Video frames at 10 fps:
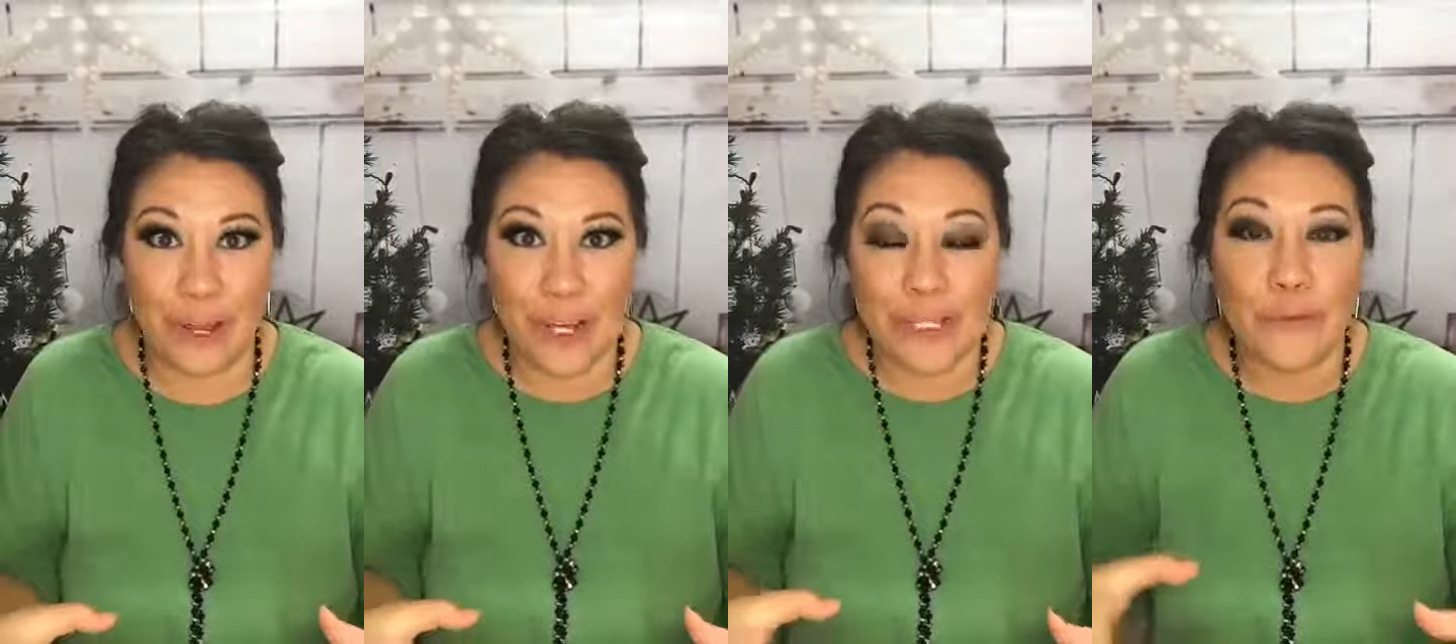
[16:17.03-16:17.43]

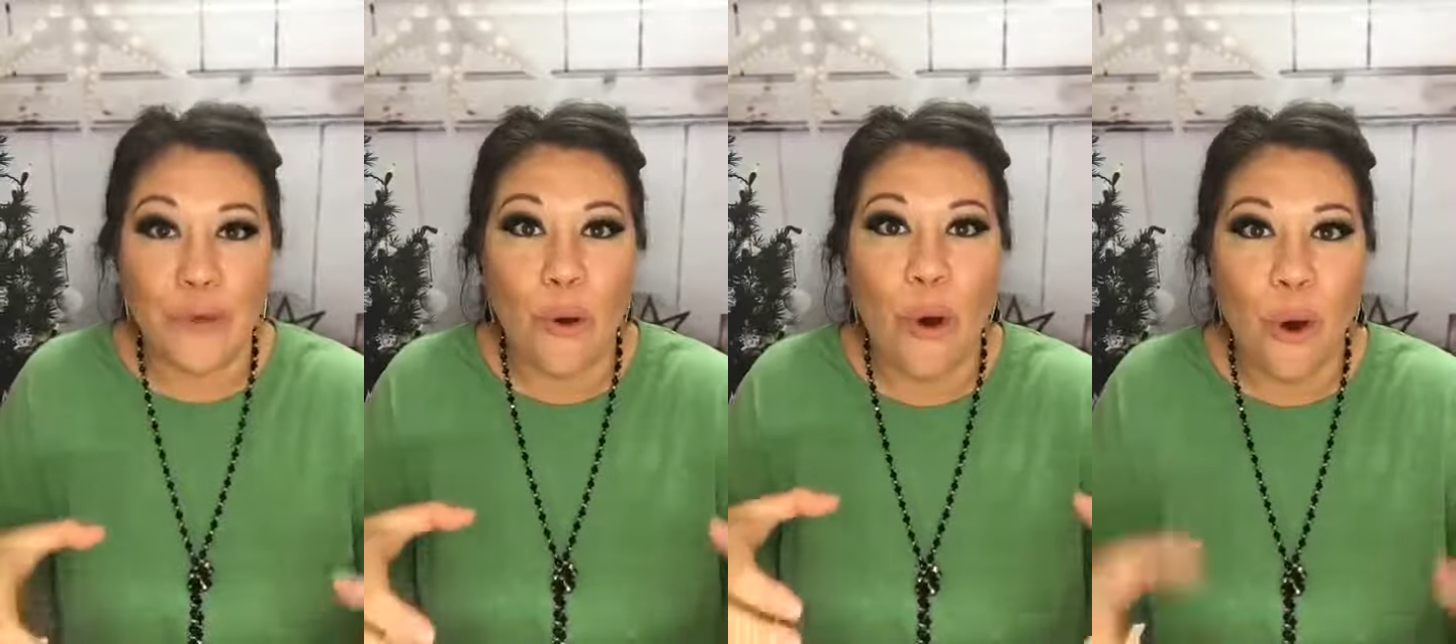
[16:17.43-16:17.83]
So if
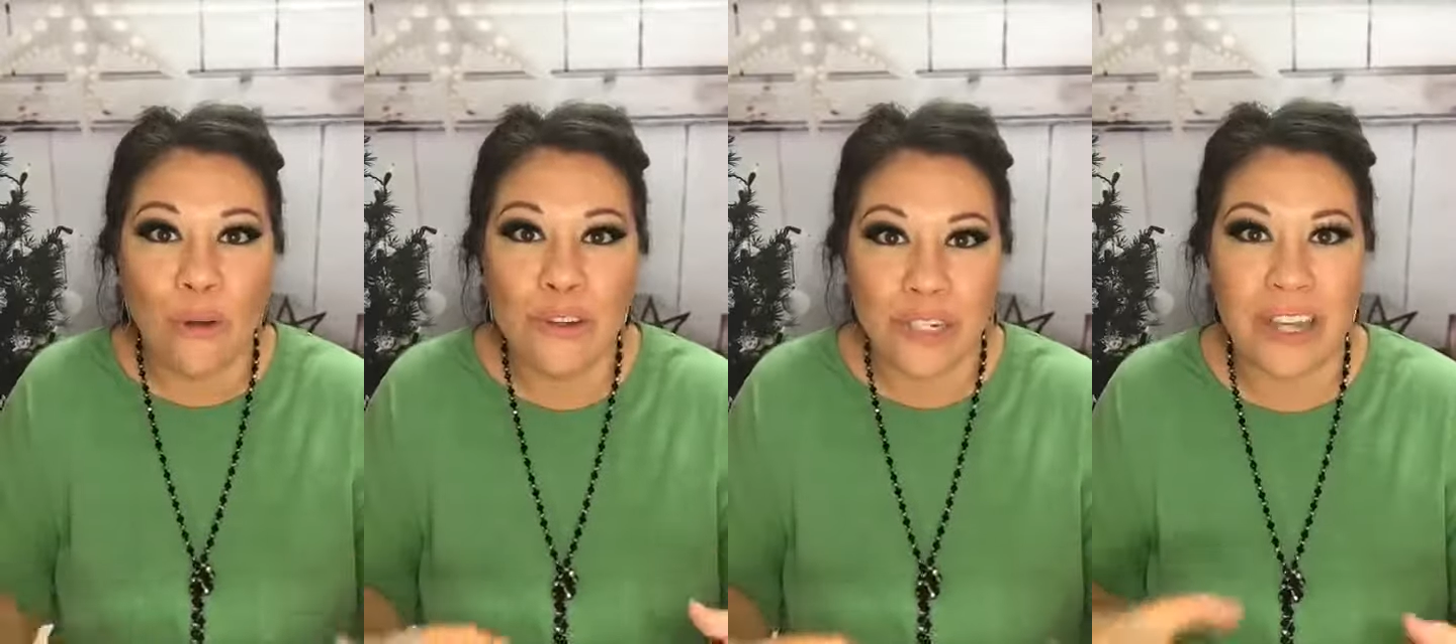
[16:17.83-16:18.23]
you
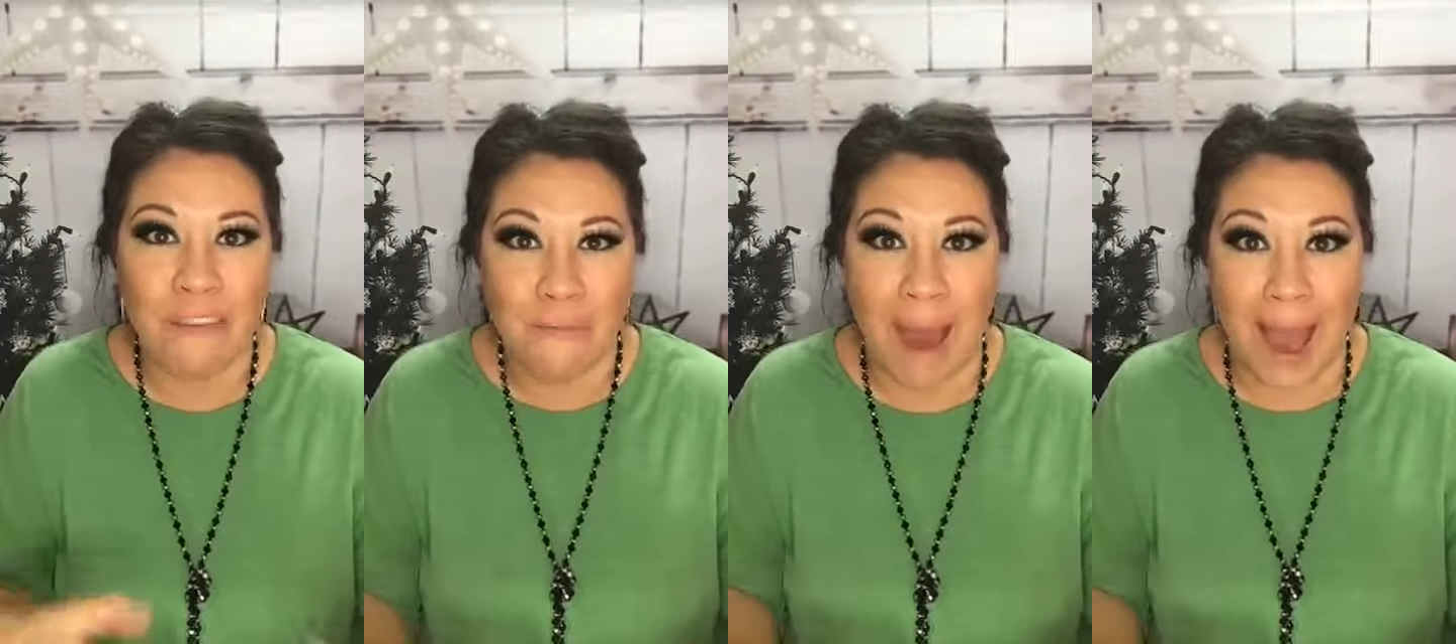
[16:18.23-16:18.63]
hold
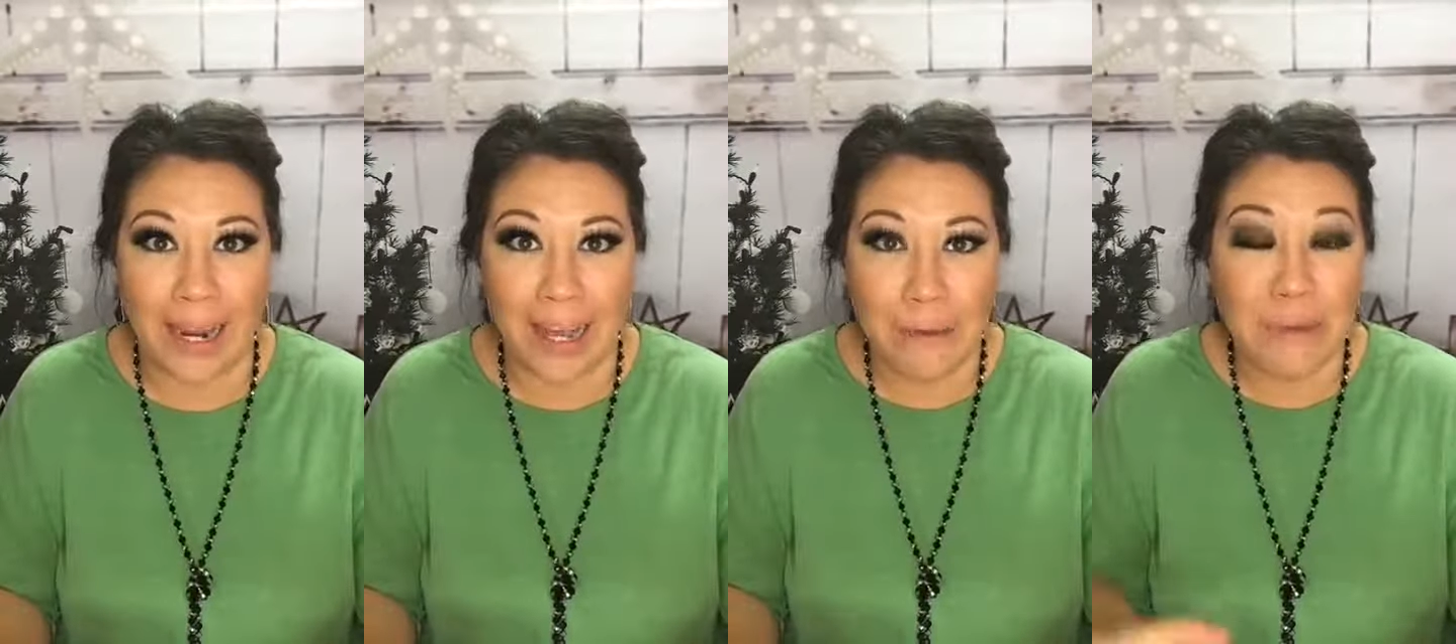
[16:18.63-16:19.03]
yourself
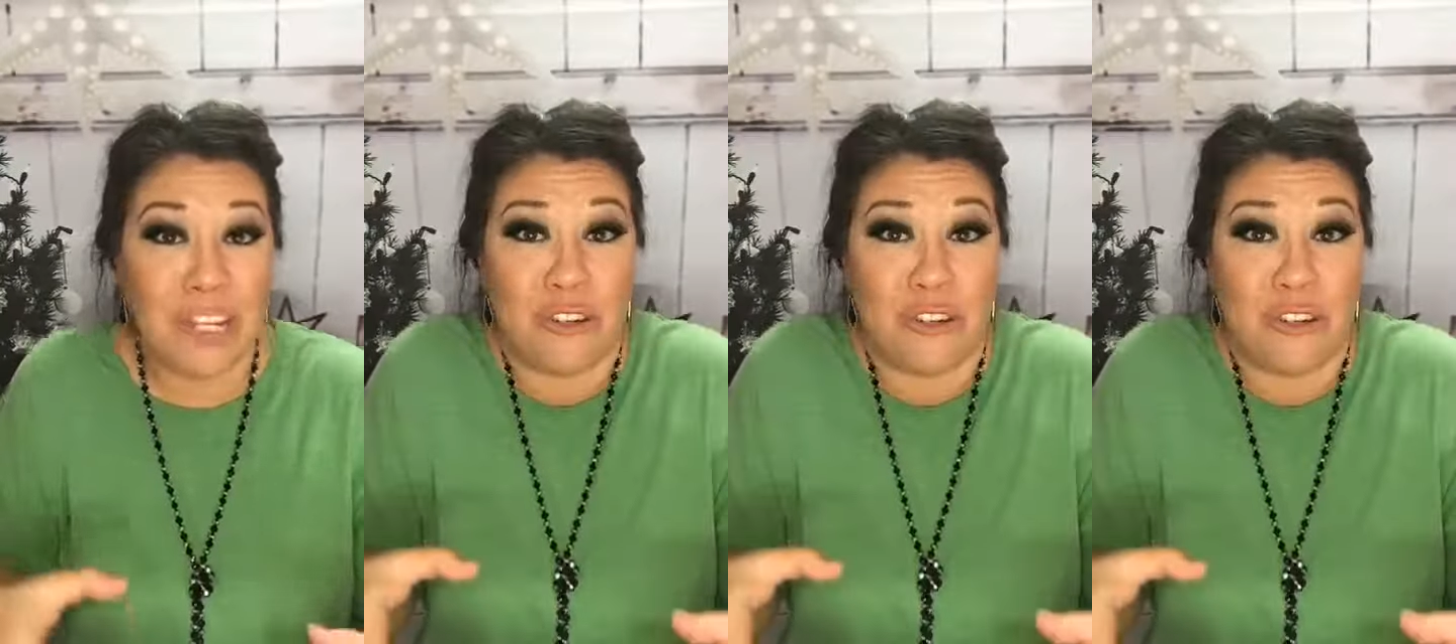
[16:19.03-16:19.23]
back because you're